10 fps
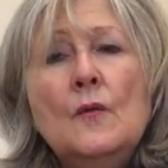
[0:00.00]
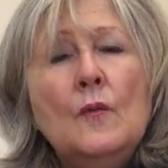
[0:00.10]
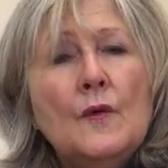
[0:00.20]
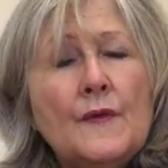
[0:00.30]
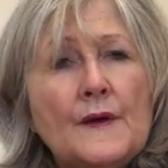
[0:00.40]

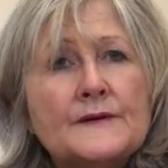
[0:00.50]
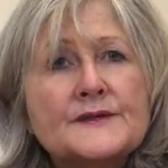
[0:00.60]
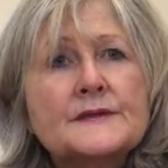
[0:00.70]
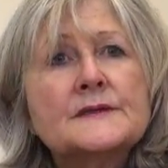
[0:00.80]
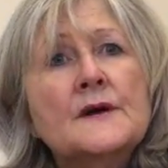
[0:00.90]

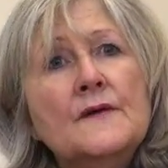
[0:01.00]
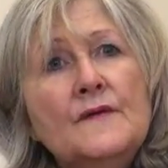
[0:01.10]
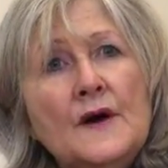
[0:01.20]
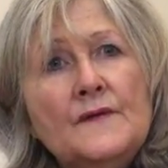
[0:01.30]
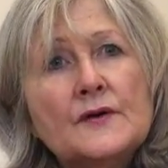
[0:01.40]

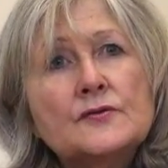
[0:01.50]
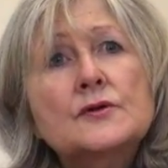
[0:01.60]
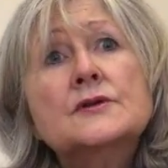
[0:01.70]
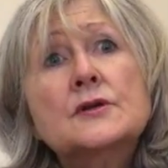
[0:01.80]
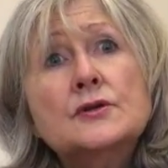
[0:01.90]

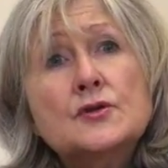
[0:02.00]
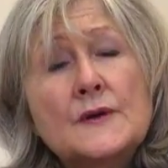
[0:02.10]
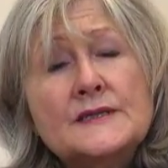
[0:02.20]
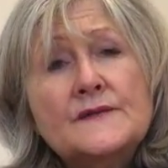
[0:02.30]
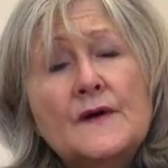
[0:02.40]

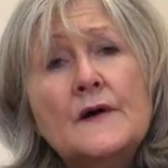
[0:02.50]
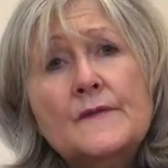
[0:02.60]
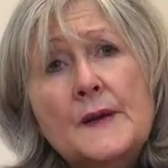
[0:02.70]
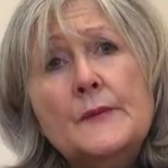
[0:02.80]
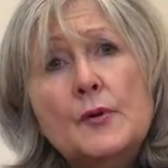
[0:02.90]

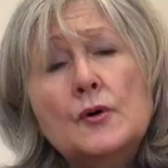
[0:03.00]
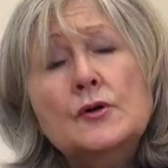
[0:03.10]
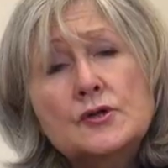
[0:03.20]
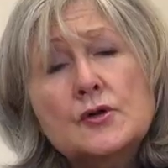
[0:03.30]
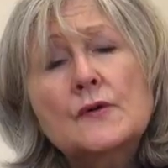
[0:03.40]
1,525 people
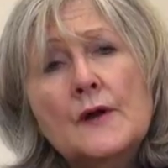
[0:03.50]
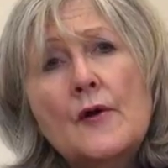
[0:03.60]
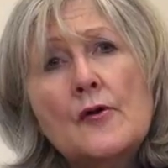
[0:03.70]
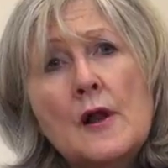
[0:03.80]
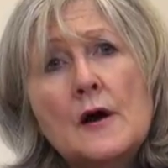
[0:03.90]
who took their
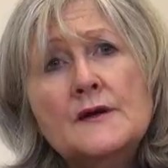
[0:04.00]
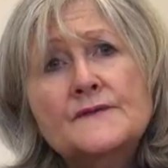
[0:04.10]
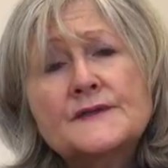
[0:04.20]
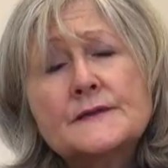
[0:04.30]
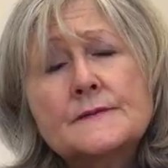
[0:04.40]
own
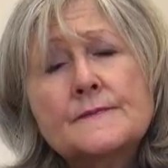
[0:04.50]
lives.